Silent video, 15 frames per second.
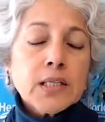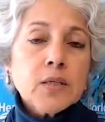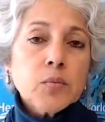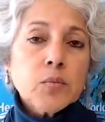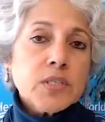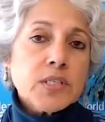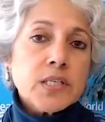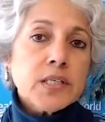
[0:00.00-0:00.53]
think
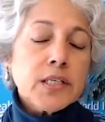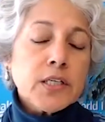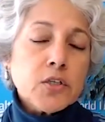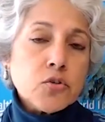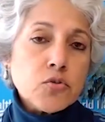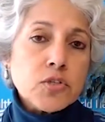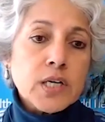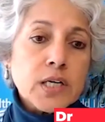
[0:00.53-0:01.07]
we still
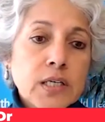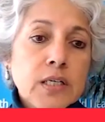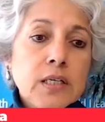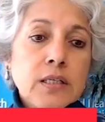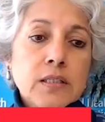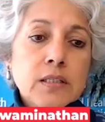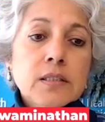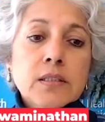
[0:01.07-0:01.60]
need to
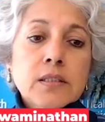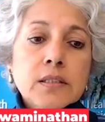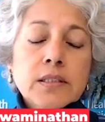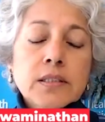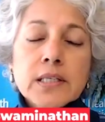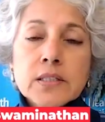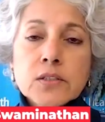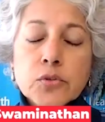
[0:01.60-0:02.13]
study
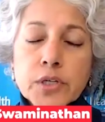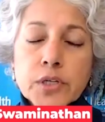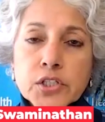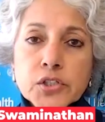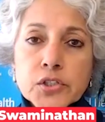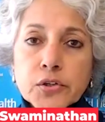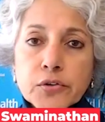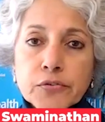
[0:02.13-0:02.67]
the
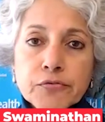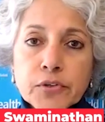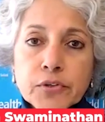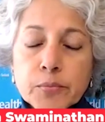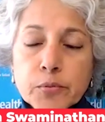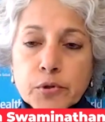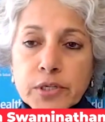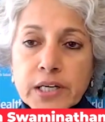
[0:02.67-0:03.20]
duration of
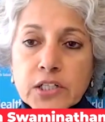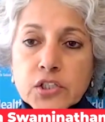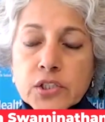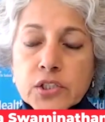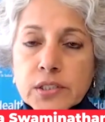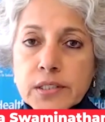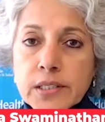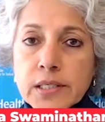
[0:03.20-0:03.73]

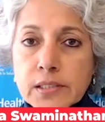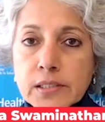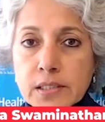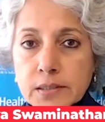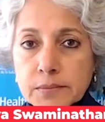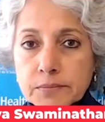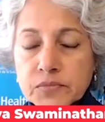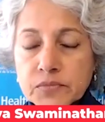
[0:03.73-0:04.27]
protection
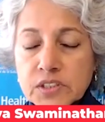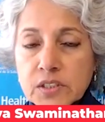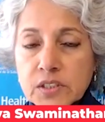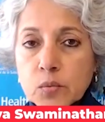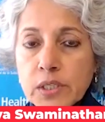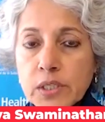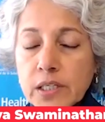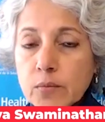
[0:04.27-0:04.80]
and
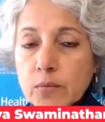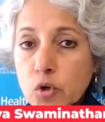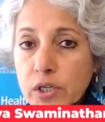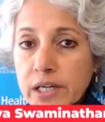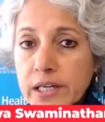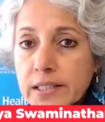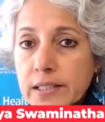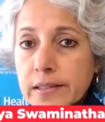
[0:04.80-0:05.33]
we need more
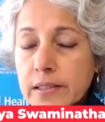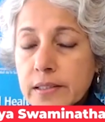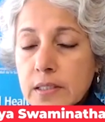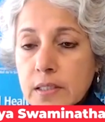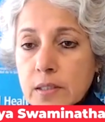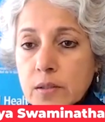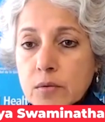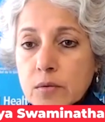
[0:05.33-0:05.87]
data.
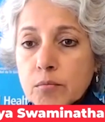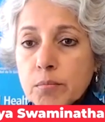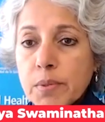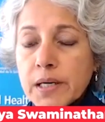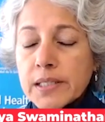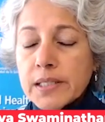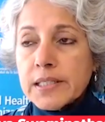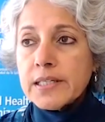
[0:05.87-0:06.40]

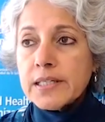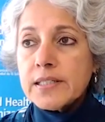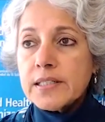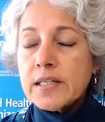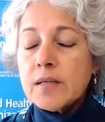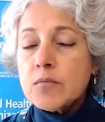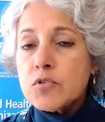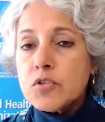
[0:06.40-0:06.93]
But in
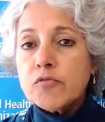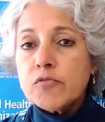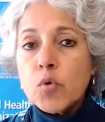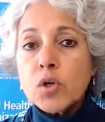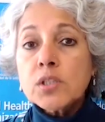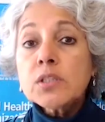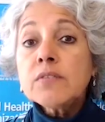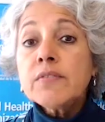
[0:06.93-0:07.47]
terms of
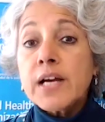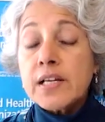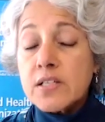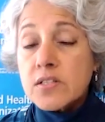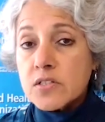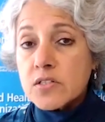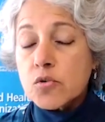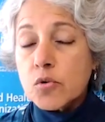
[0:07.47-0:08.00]
what the
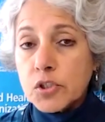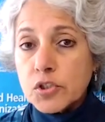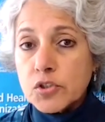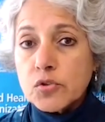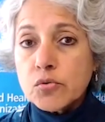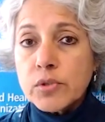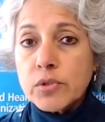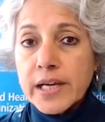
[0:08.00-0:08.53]
virus is going
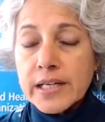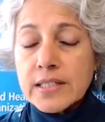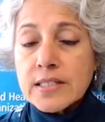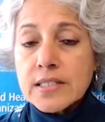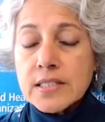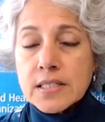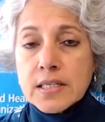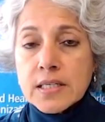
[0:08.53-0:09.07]
to do
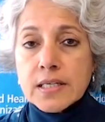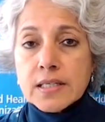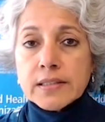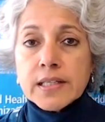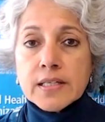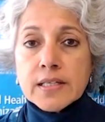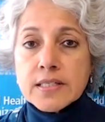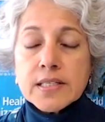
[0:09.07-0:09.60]
next,
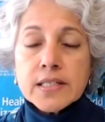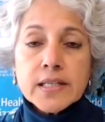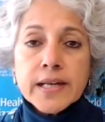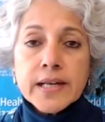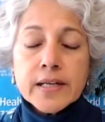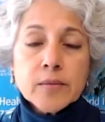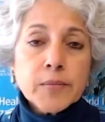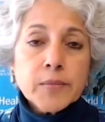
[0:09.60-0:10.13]
there is still an
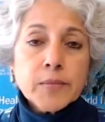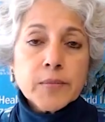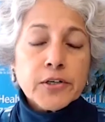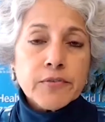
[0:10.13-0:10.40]
element of